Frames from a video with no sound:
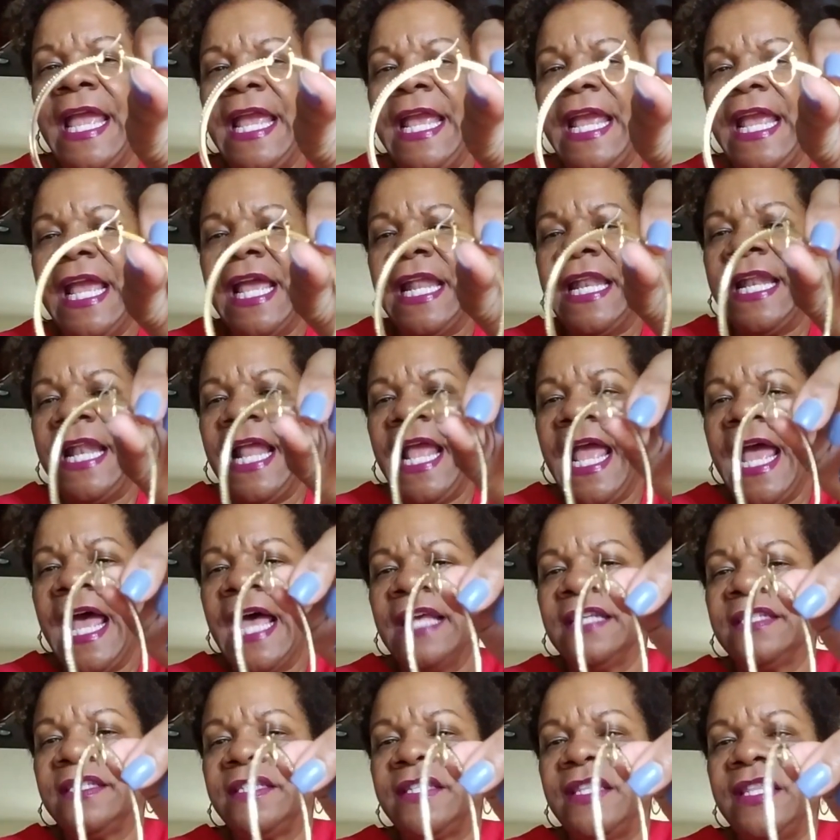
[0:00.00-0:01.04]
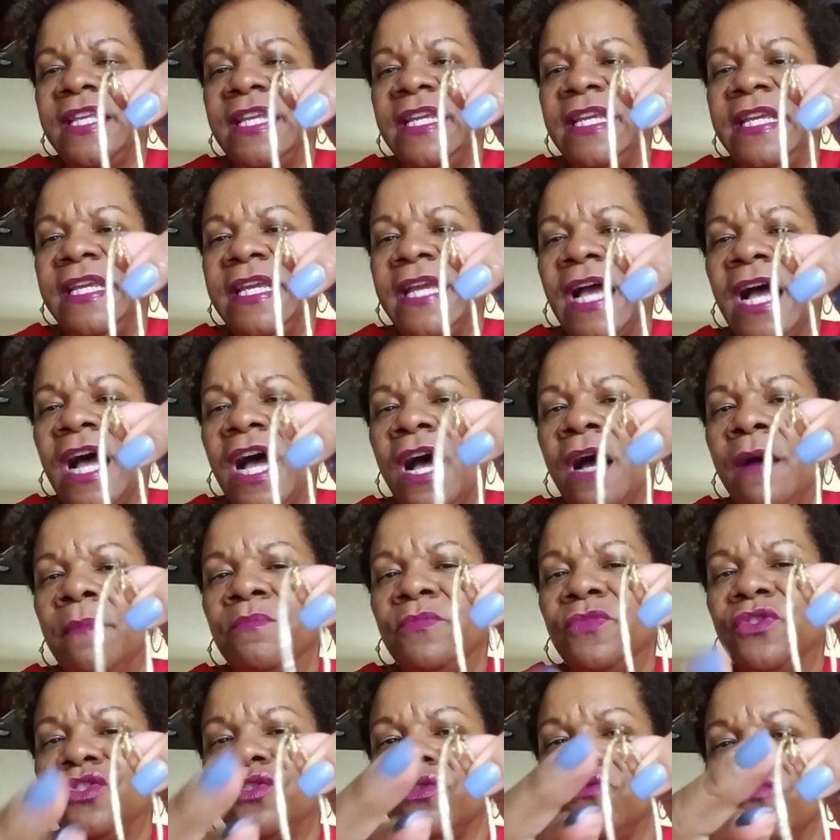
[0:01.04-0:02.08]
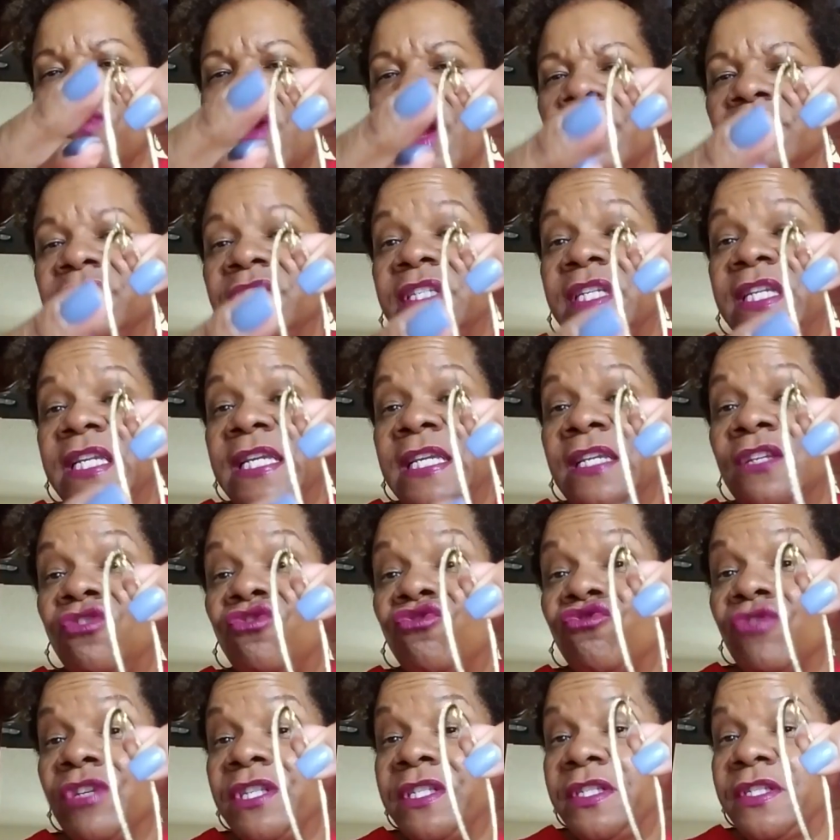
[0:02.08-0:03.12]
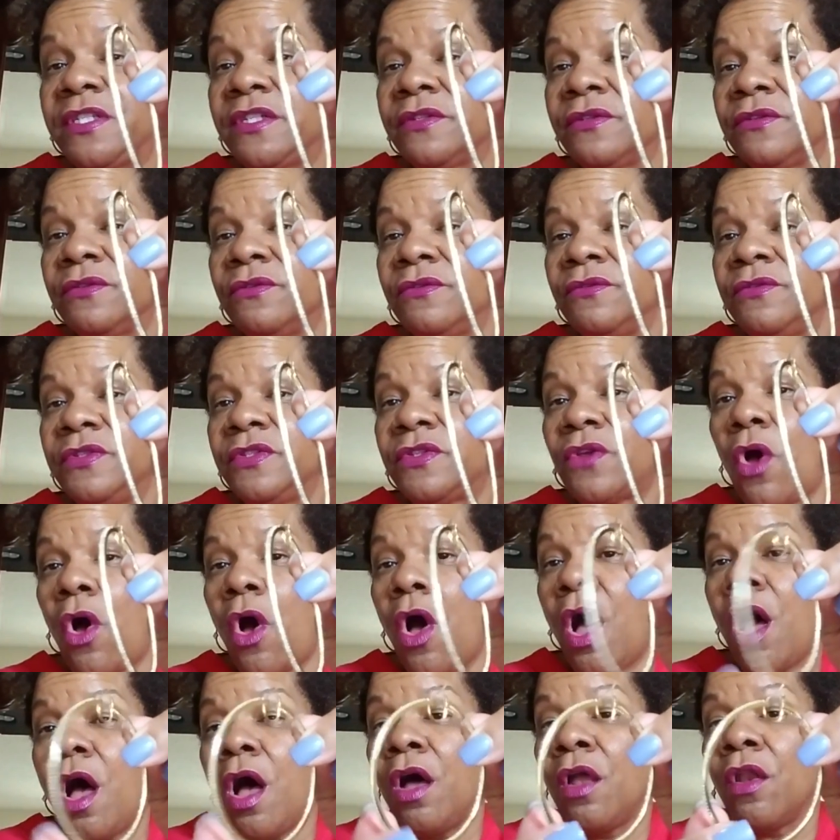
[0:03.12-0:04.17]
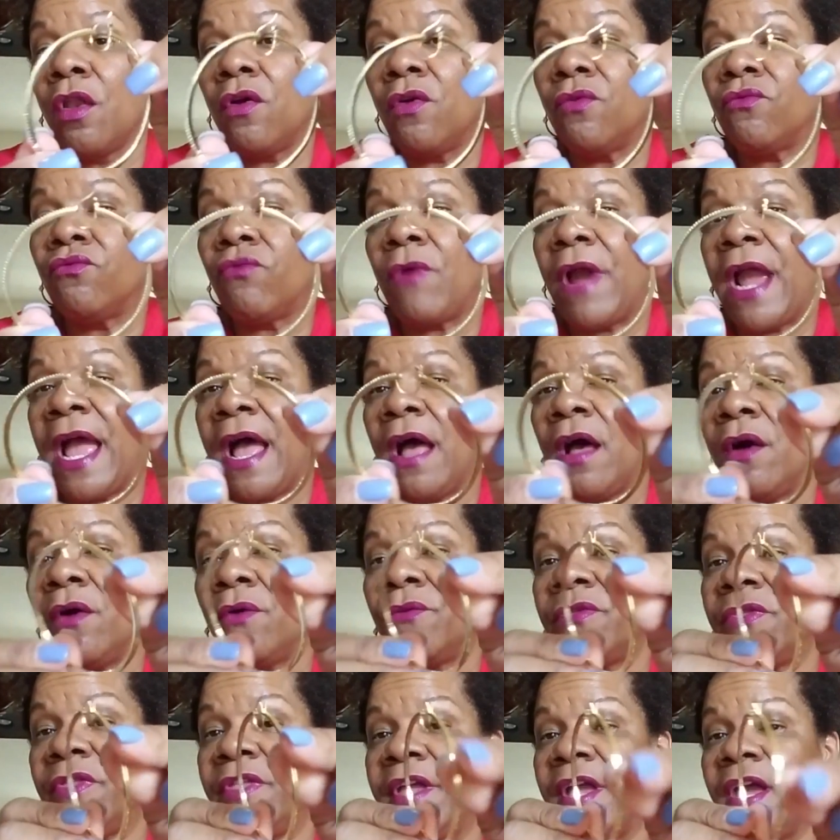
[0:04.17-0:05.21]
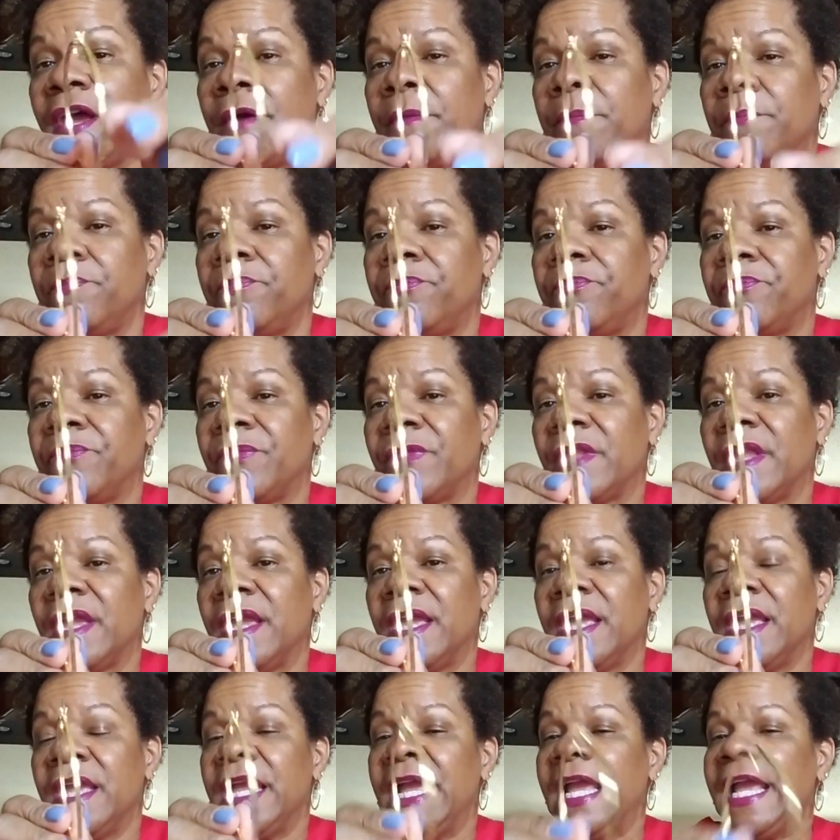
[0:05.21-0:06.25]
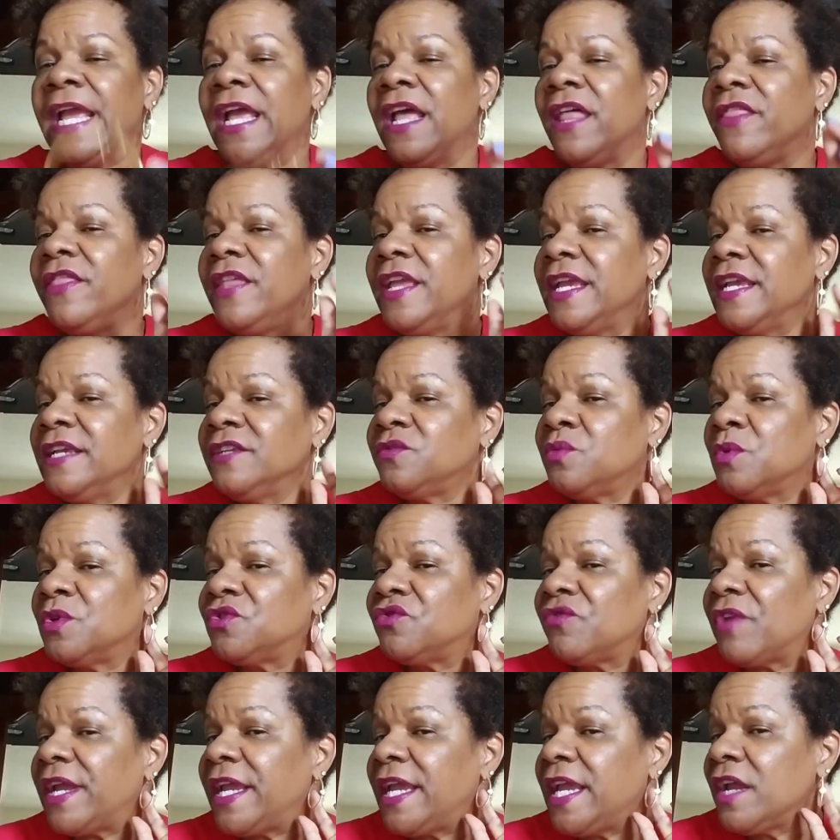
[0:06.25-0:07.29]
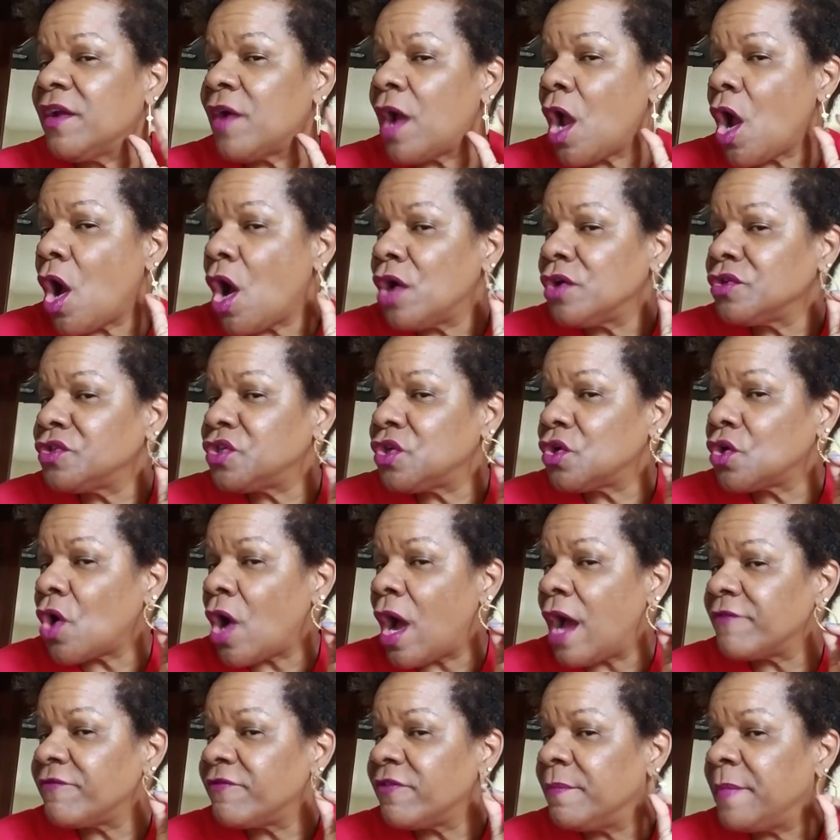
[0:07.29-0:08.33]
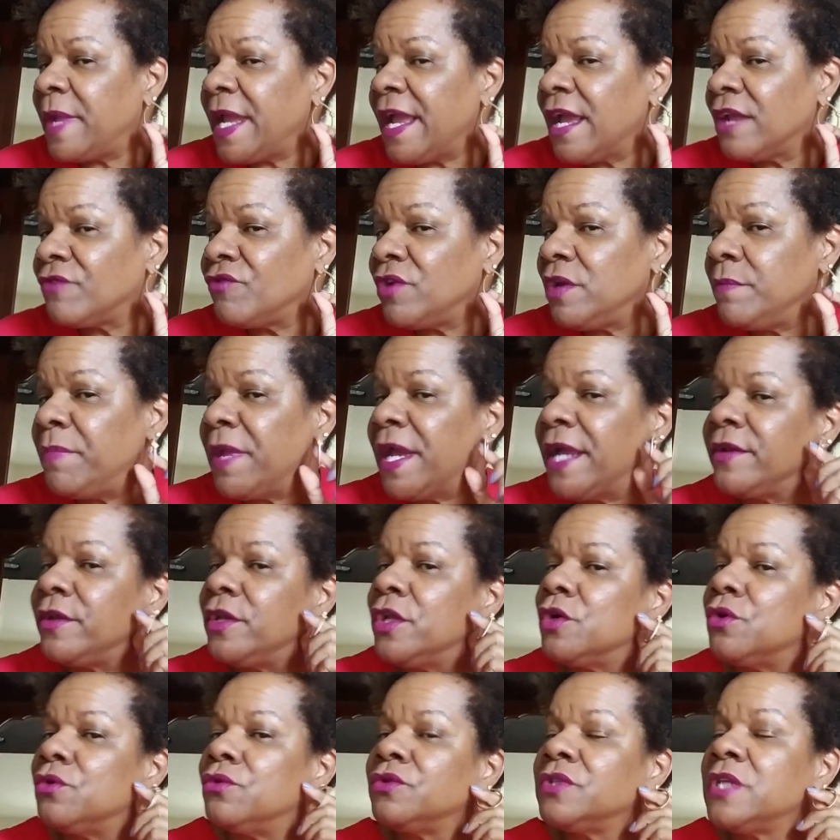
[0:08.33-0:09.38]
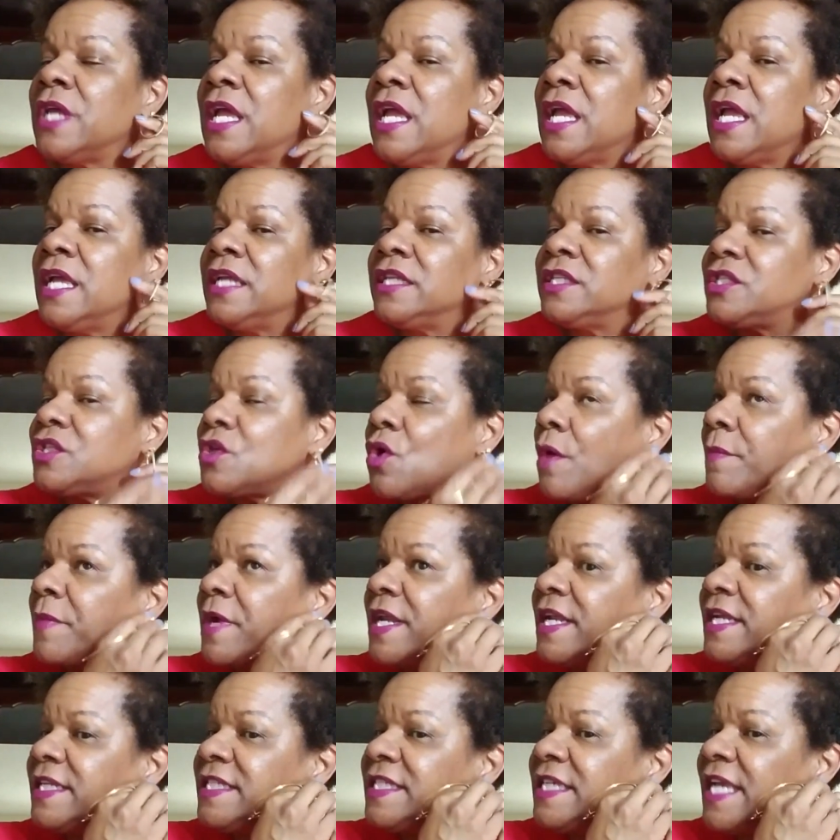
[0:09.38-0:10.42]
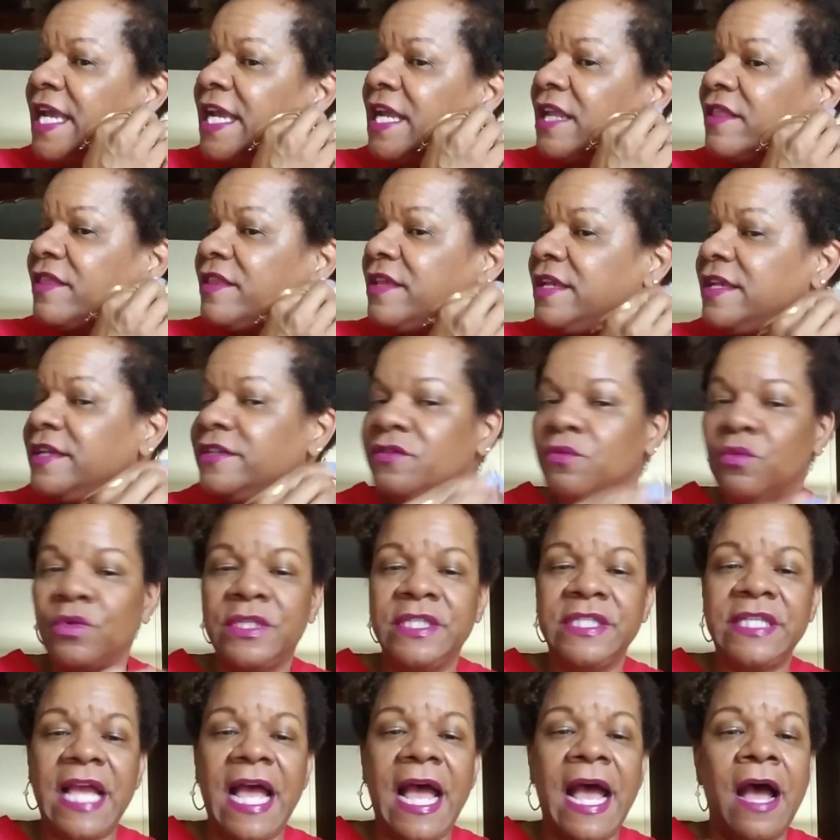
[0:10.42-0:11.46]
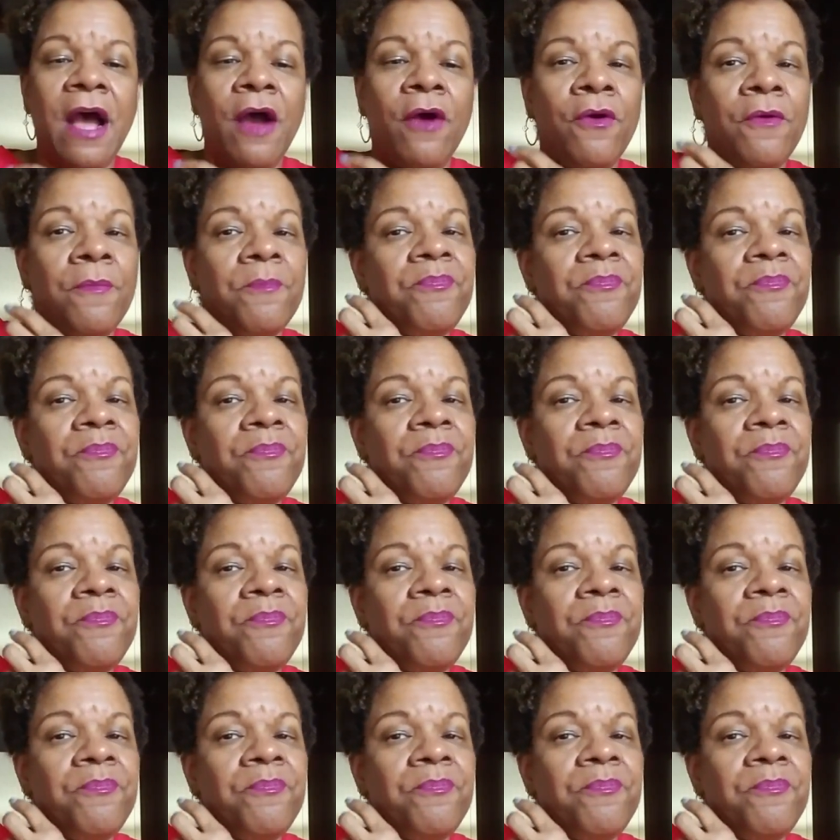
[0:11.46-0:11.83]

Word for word: And it has the um, Swarovski crystals all around them. And these ones right here I also got from Henri Bendel. So I'm going to take these ones out